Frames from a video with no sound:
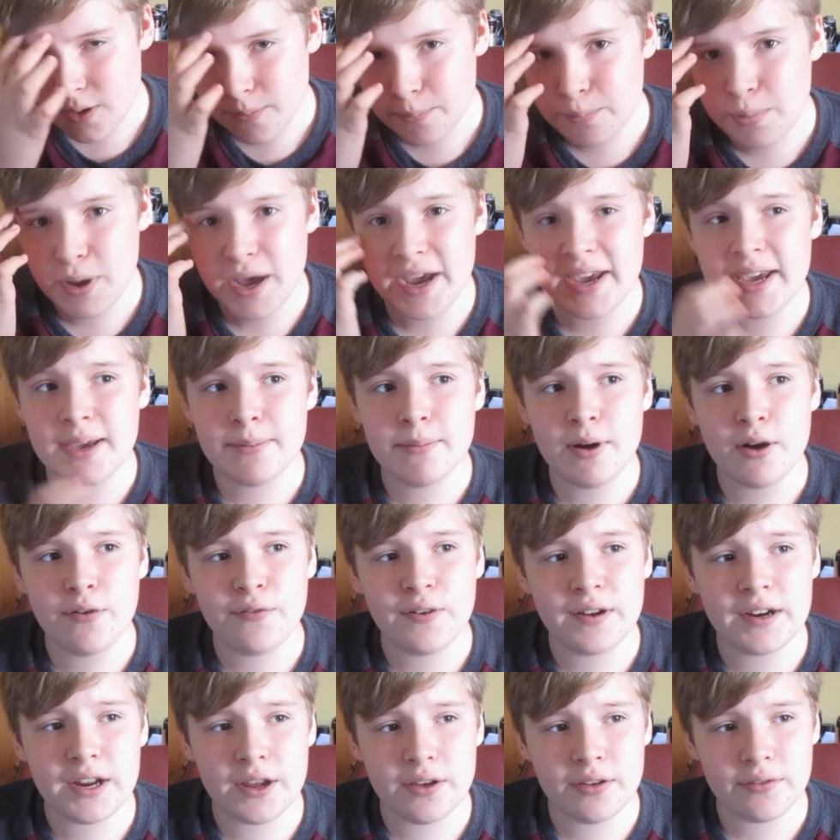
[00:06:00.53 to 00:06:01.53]
pay him off,
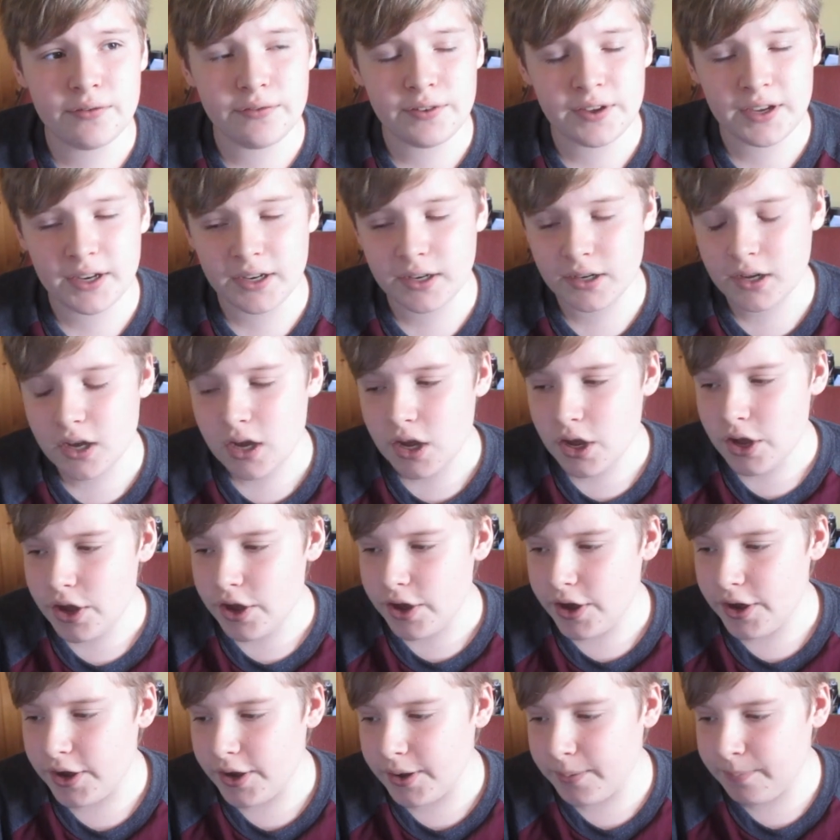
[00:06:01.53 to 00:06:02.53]
I don't think.
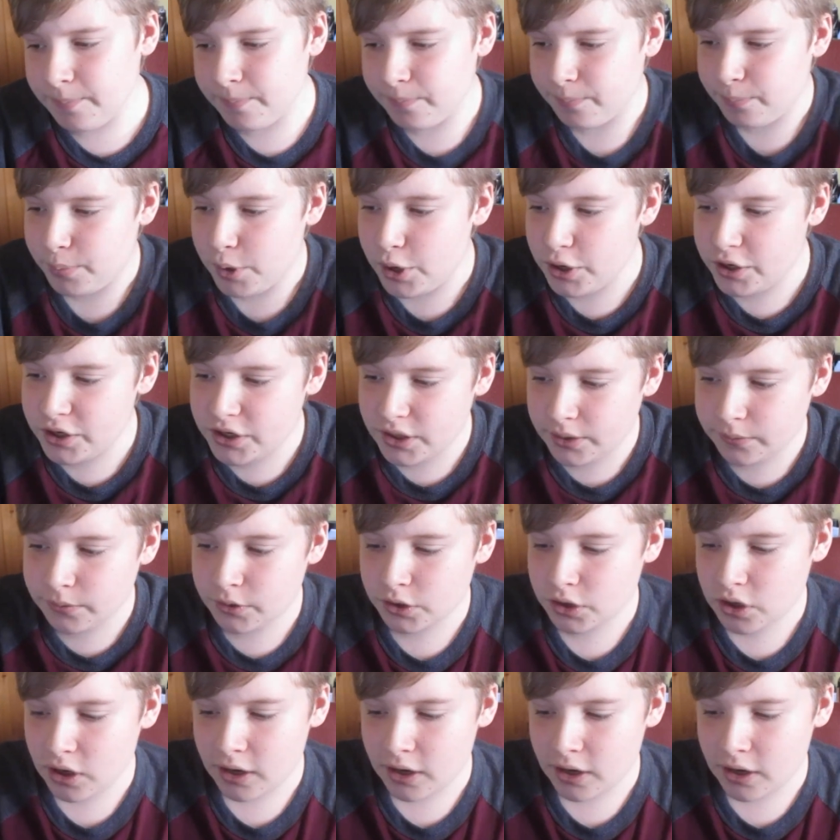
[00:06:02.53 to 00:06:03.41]
Burton have just